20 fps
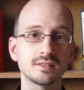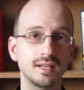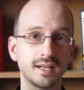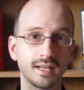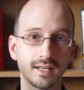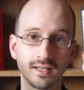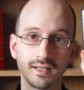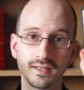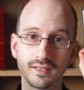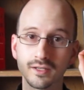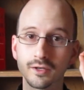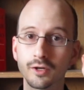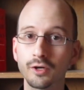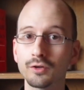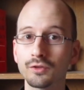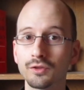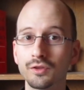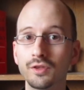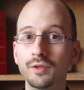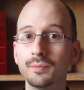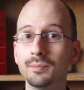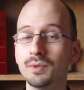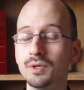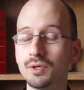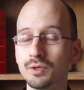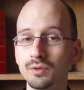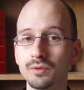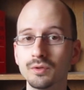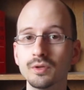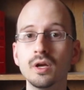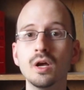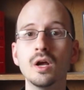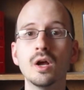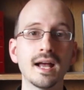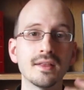like the Earth and the Moon,